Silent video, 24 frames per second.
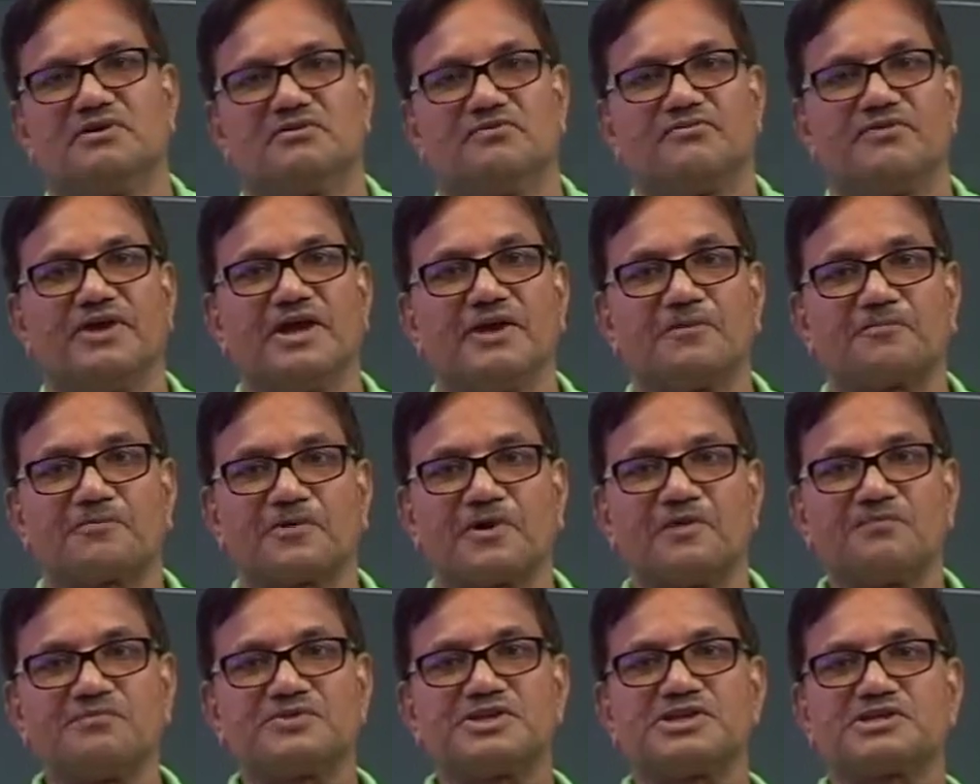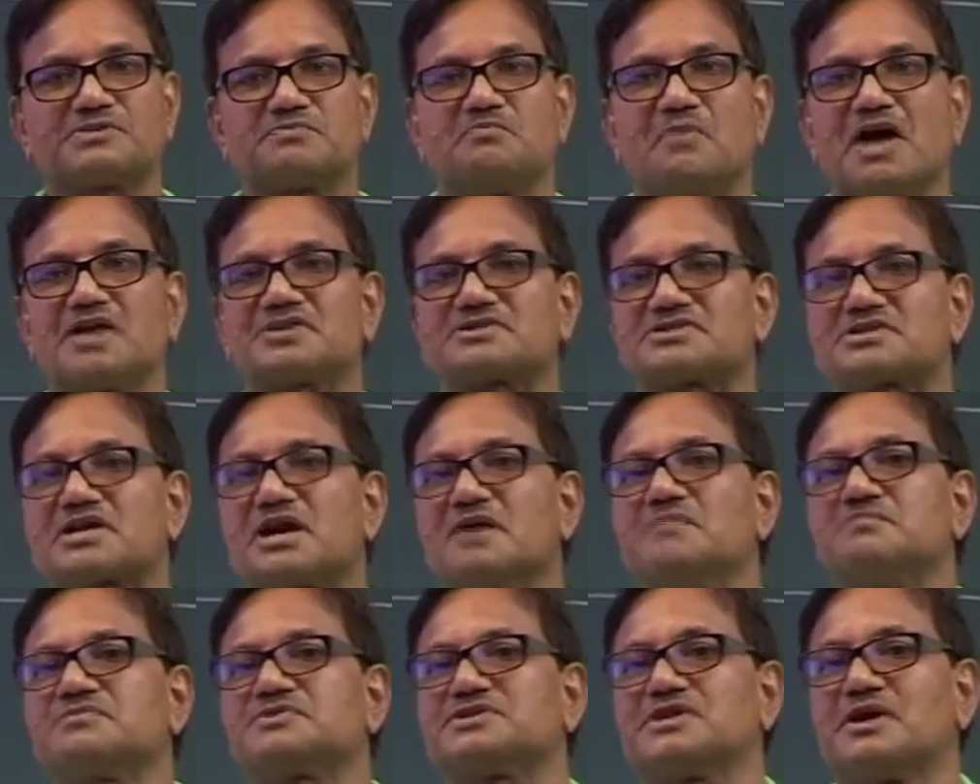Where from this mass
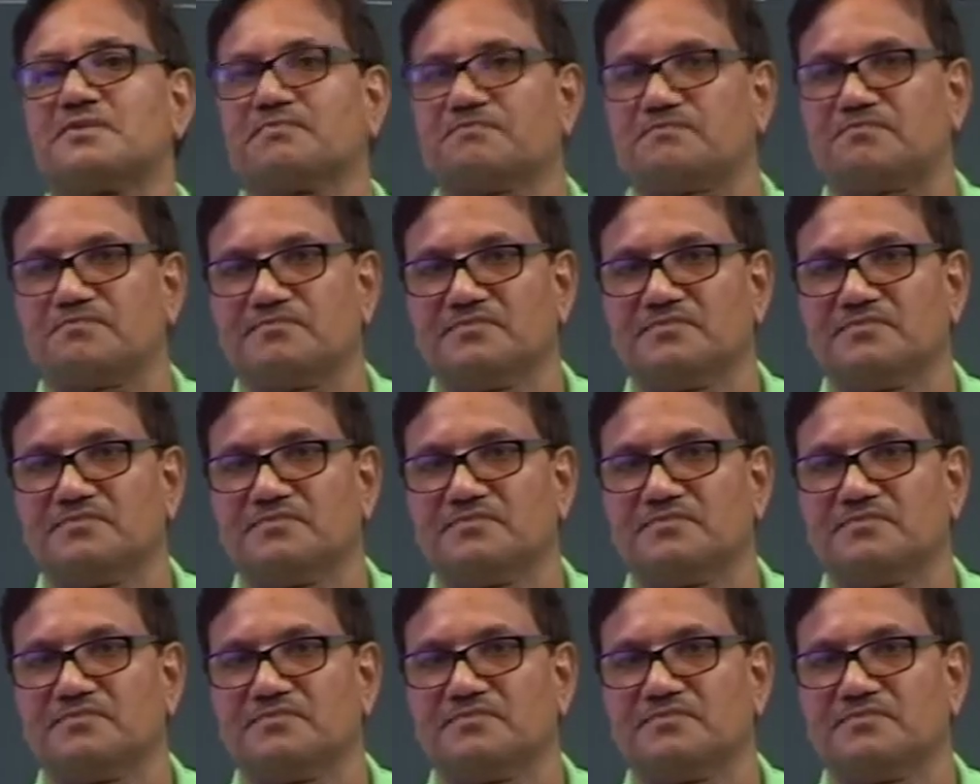comes up?